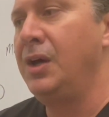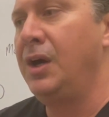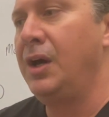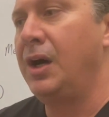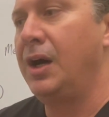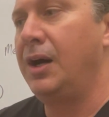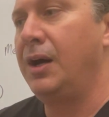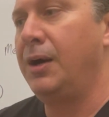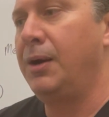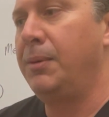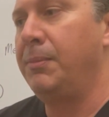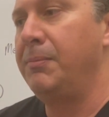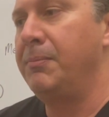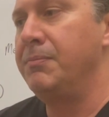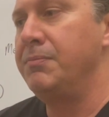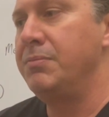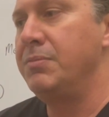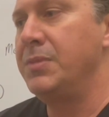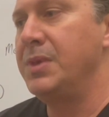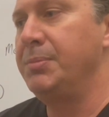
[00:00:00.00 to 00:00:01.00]

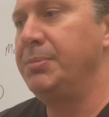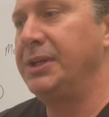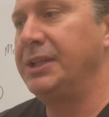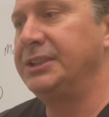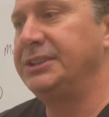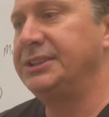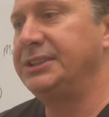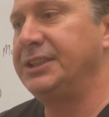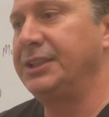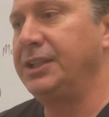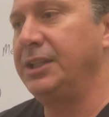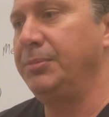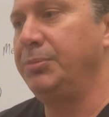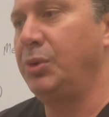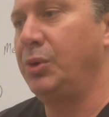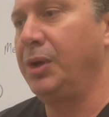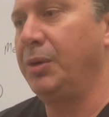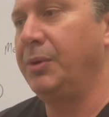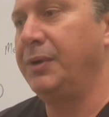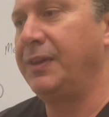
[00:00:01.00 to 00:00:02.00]
The biggest sticking
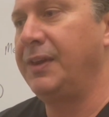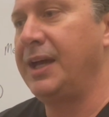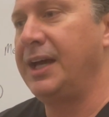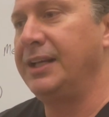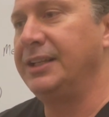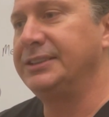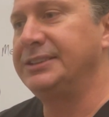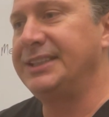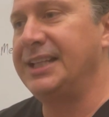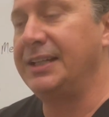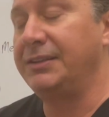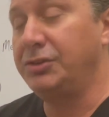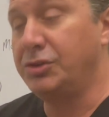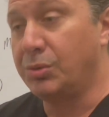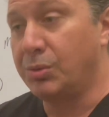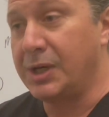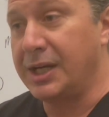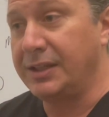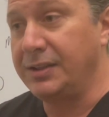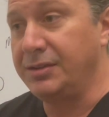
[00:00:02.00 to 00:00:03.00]
point with that is that
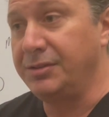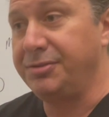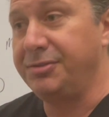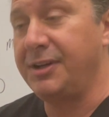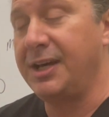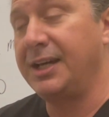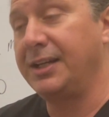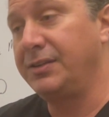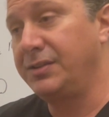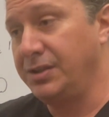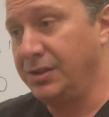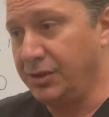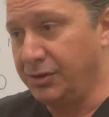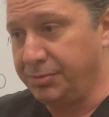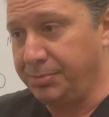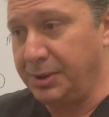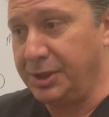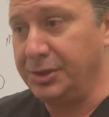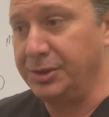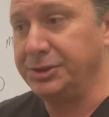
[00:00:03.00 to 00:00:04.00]
direct effect
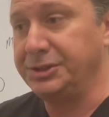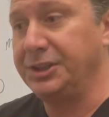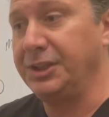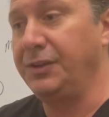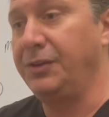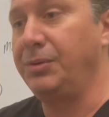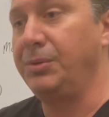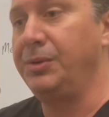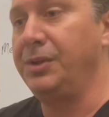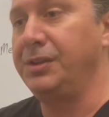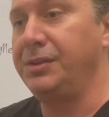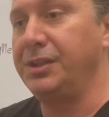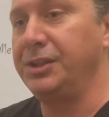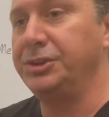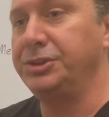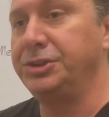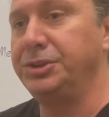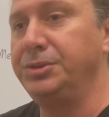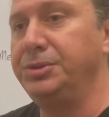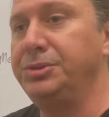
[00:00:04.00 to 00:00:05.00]
of piercing through the
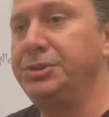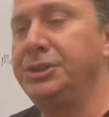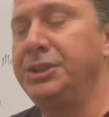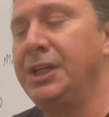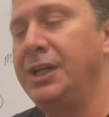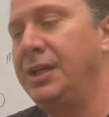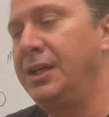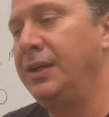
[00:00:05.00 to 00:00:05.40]
tissues